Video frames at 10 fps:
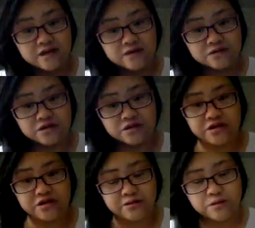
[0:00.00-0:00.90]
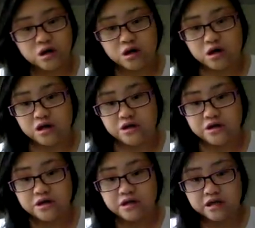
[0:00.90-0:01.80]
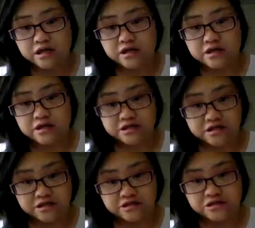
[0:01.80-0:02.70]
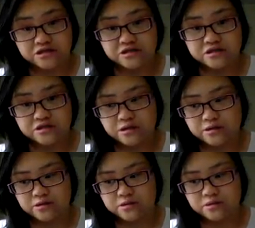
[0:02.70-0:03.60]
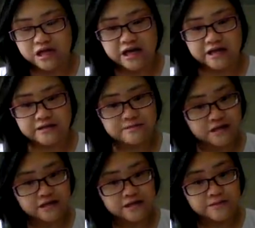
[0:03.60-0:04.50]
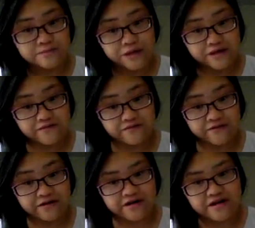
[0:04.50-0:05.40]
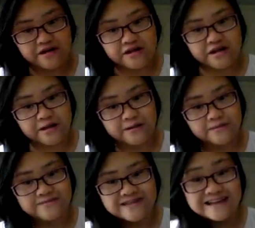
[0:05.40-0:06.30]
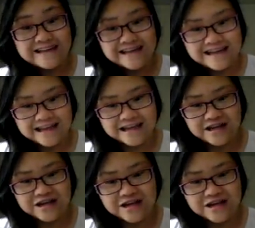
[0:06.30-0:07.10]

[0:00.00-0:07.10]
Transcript: found him on in a shelter, so they had to pay for him again.